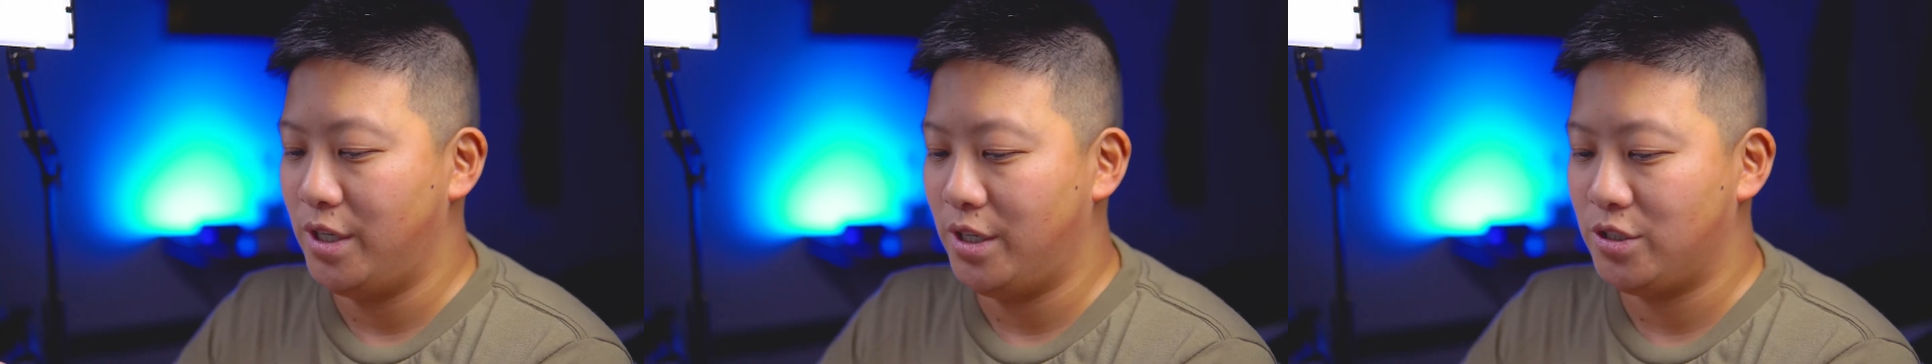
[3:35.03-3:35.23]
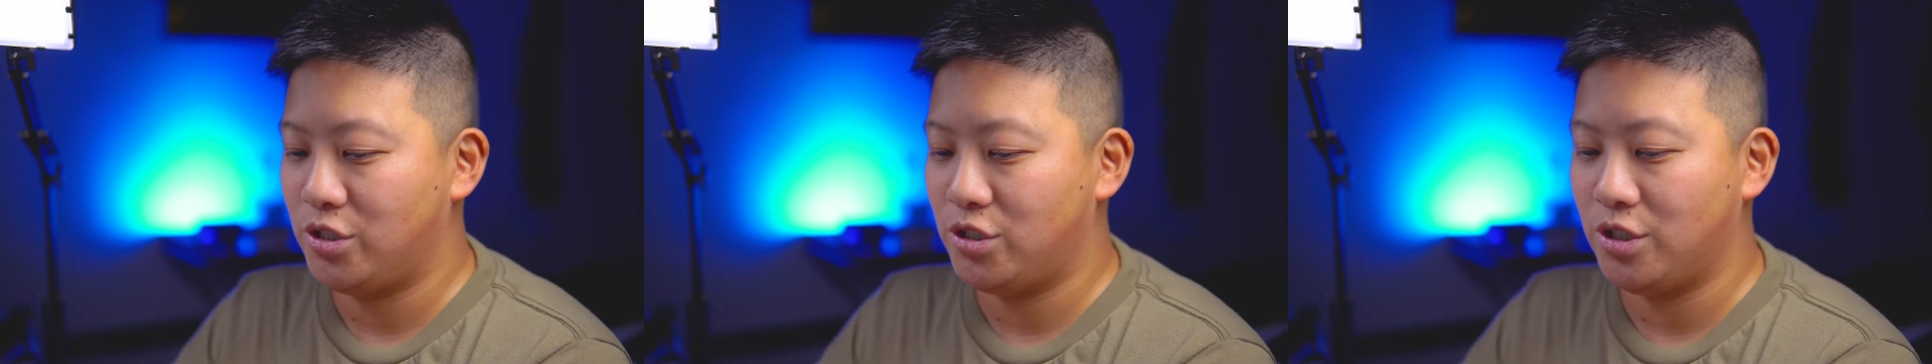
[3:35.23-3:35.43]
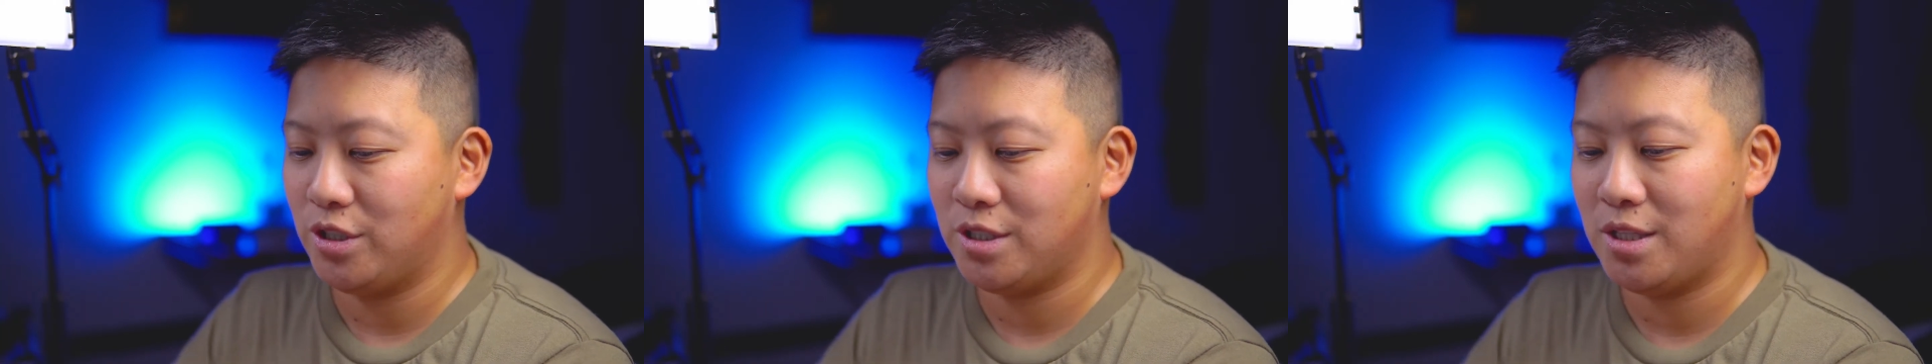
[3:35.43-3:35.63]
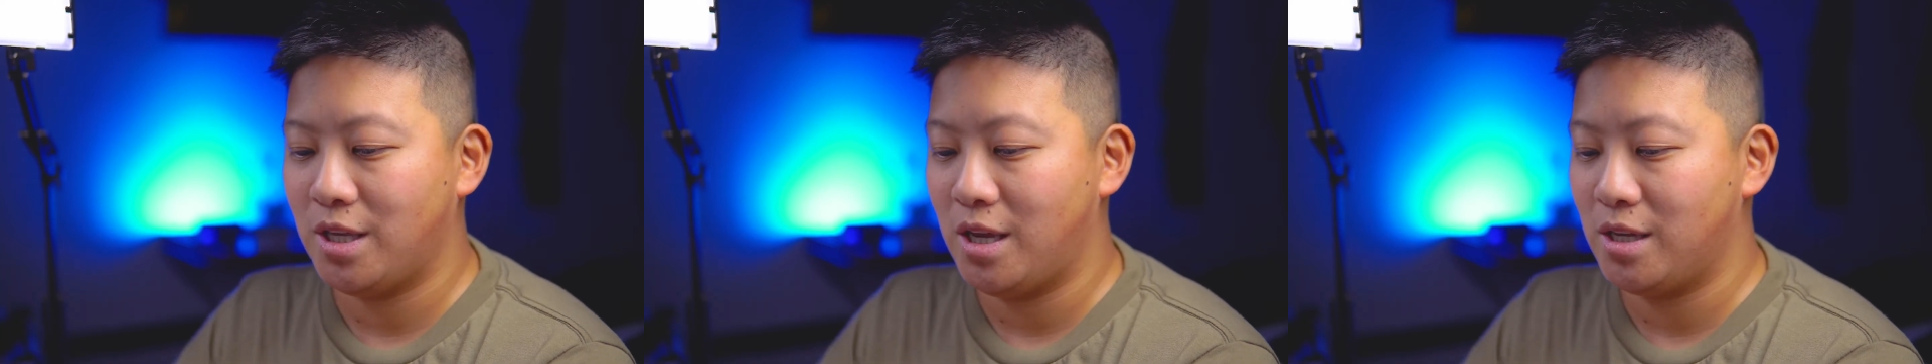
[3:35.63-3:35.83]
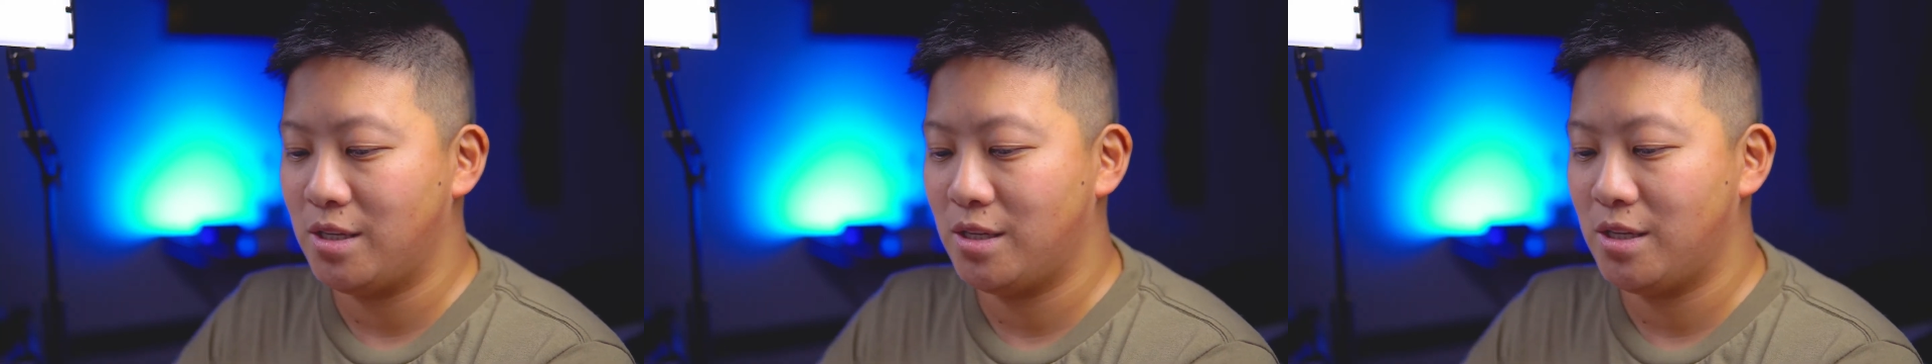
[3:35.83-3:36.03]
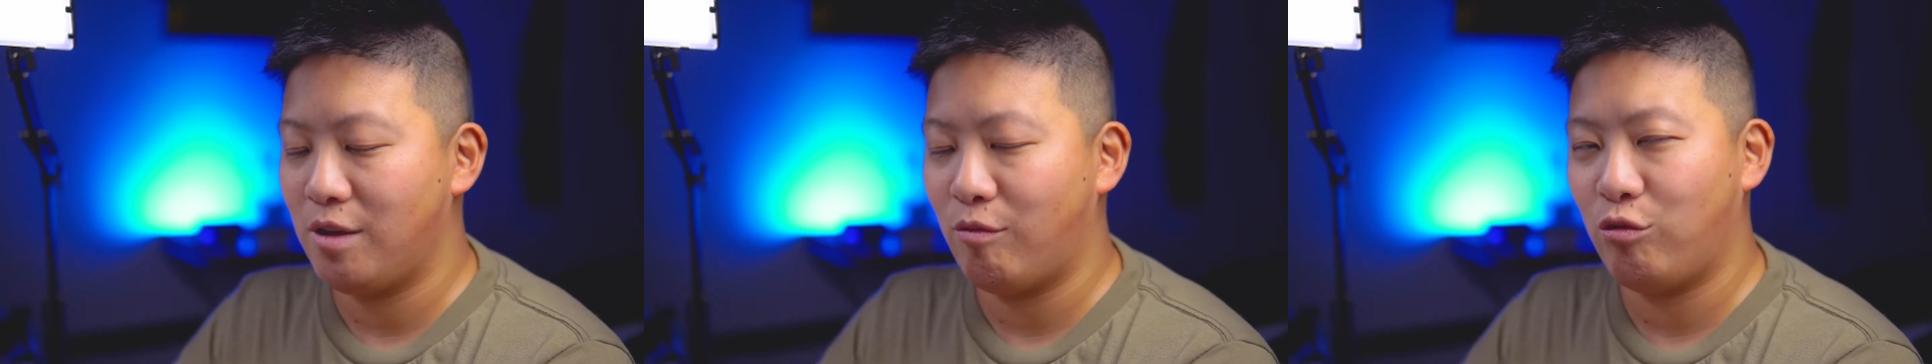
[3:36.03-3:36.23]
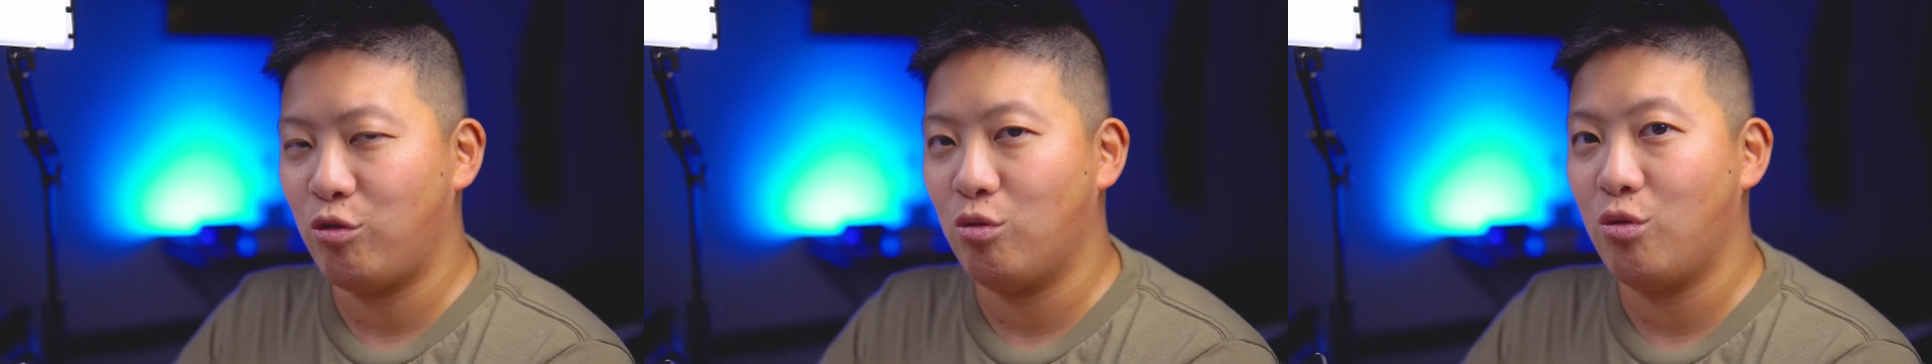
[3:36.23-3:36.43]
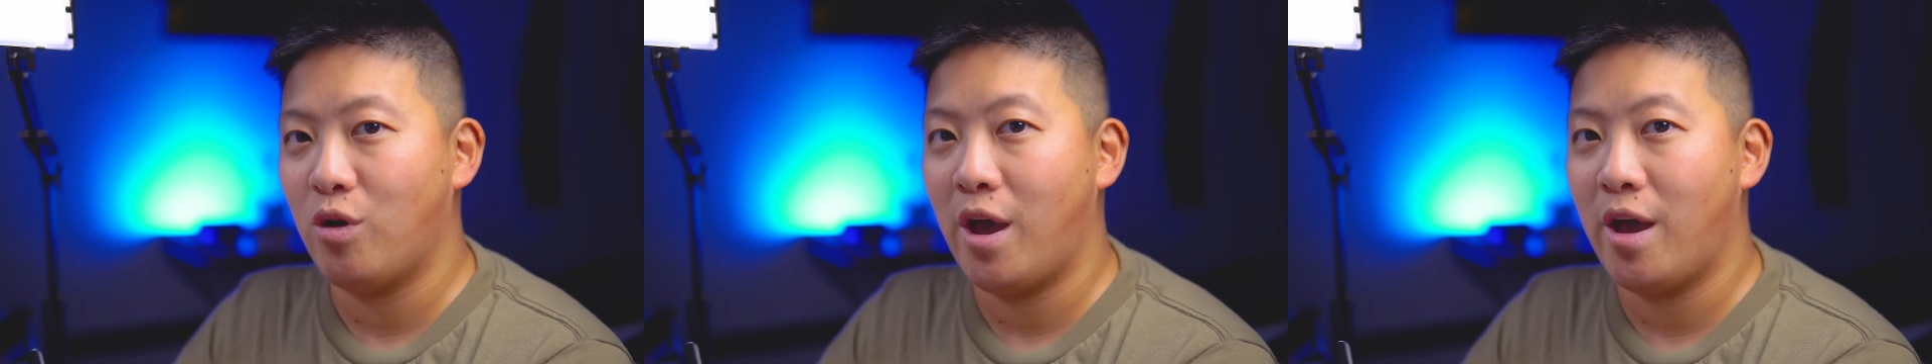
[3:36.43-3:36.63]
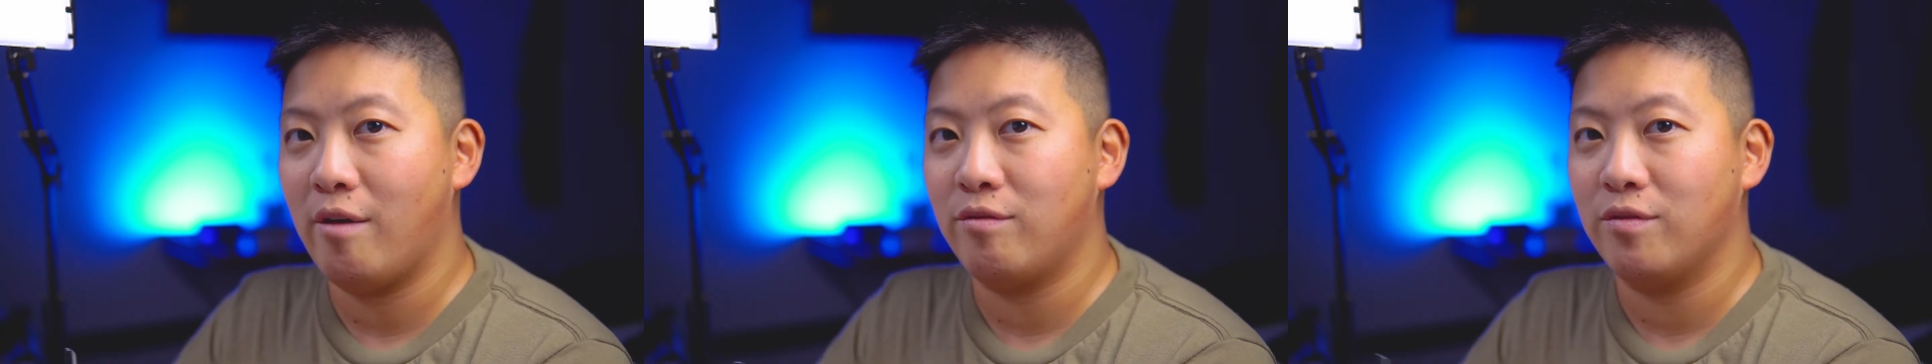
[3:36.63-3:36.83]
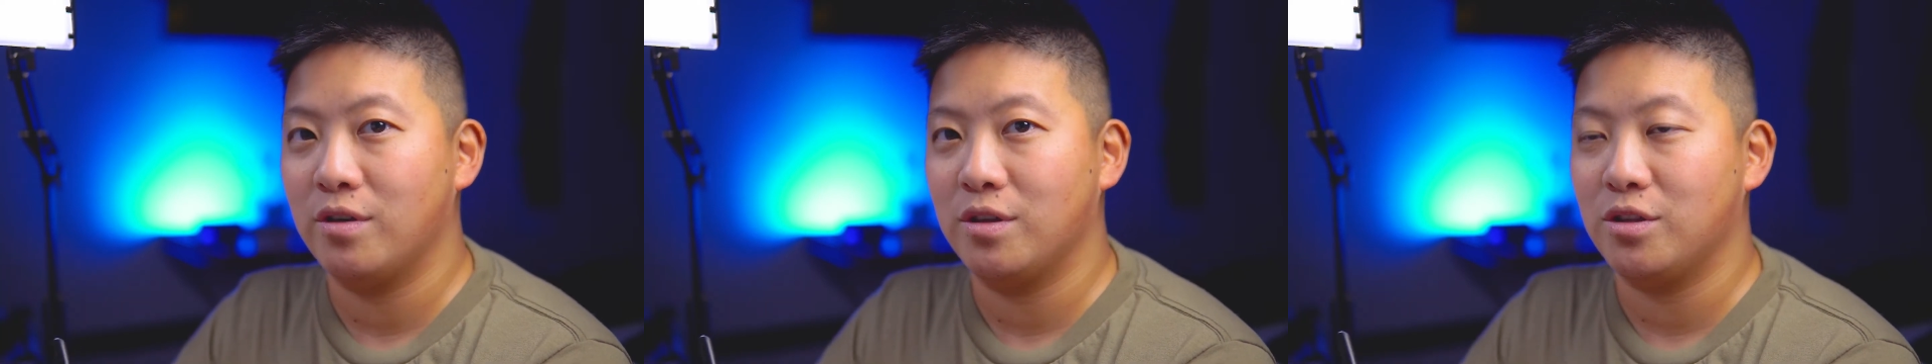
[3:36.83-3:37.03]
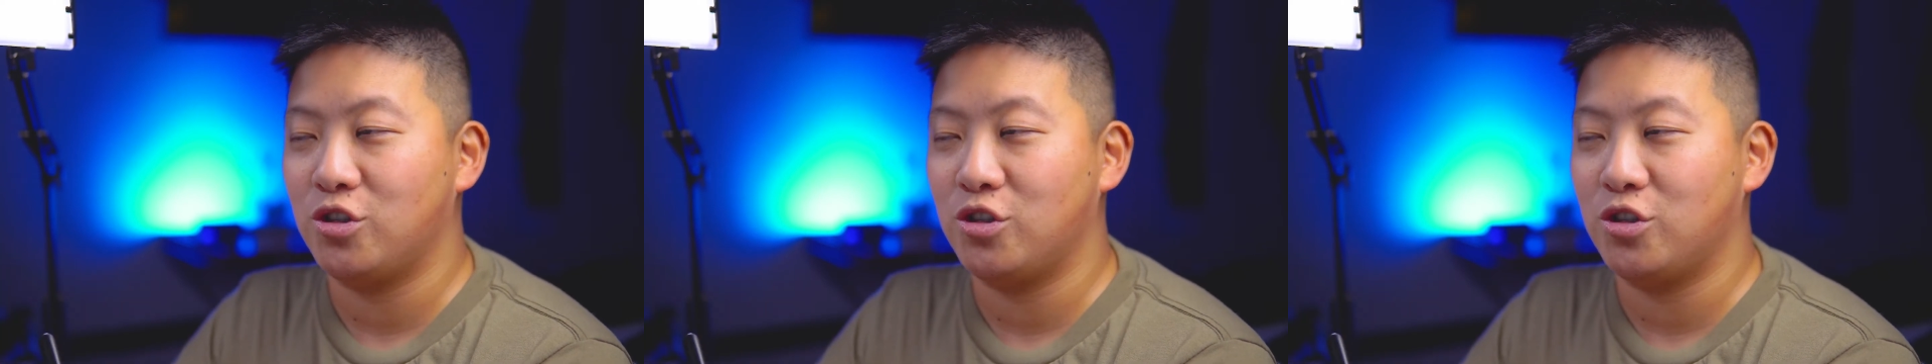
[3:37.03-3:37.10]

It's just that if you have